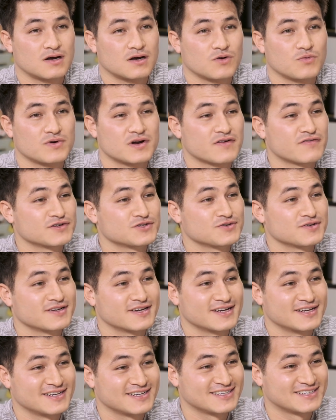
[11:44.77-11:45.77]
I would never do it
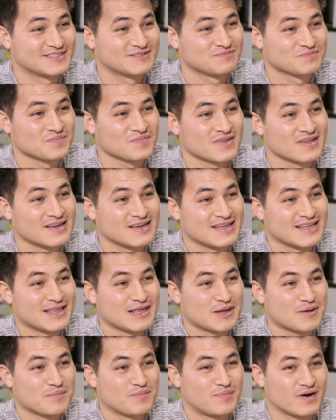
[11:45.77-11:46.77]
again.
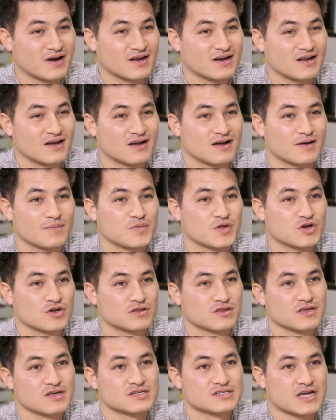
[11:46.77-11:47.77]
But the
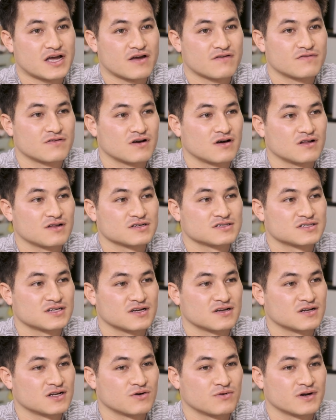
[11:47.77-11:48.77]
good thing is I have knowledge
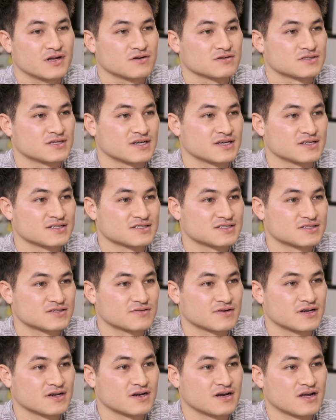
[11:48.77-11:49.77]
that no one else has,
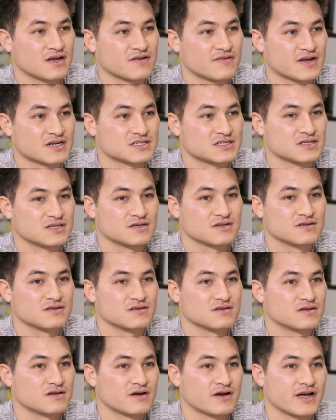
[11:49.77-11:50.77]
right? I'm actually,
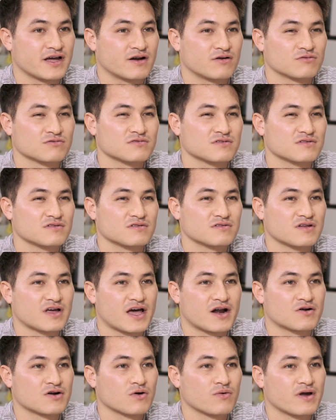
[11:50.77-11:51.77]
you know, I
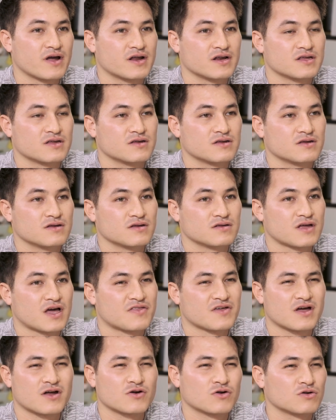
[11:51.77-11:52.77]
don't know any. I
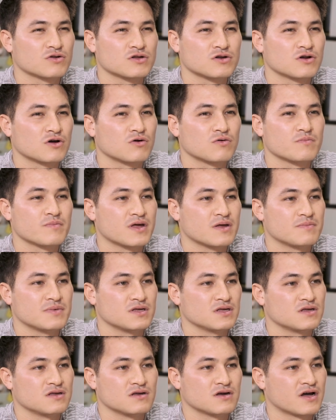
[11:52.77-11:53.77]
think I only know
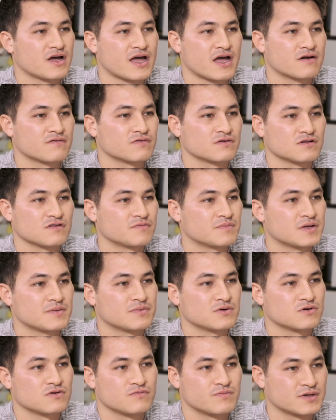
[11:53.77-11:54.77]
maybe a handful of
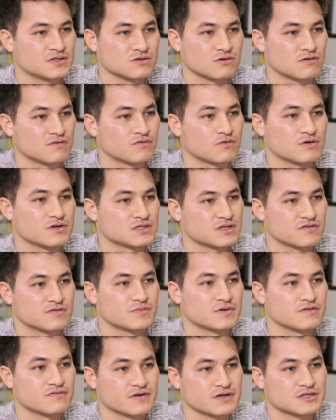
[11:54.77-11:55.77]
people who've been to all 47
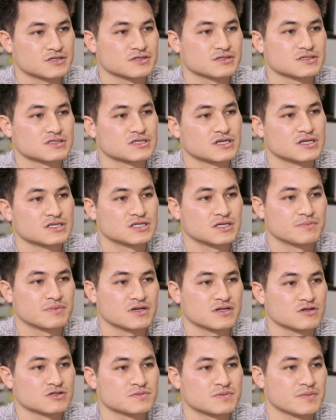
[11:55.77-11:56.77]
prefectures, and
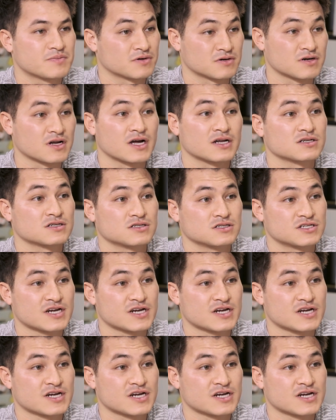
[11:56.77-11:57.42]
typically those people are not